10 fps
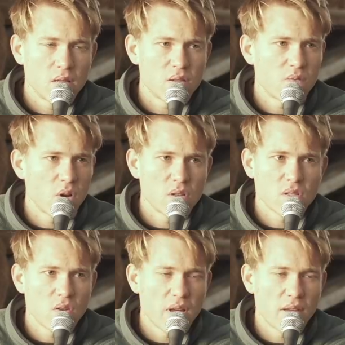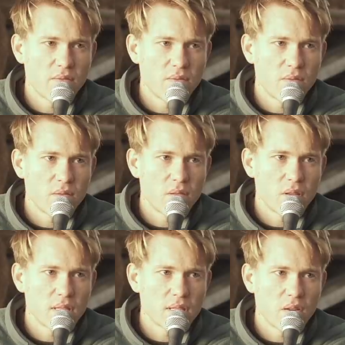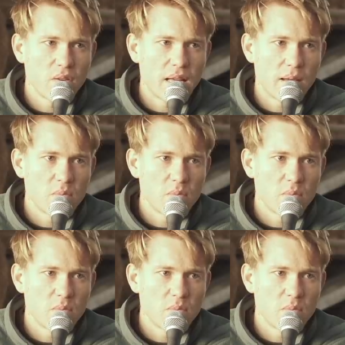Does France not have its own lambs?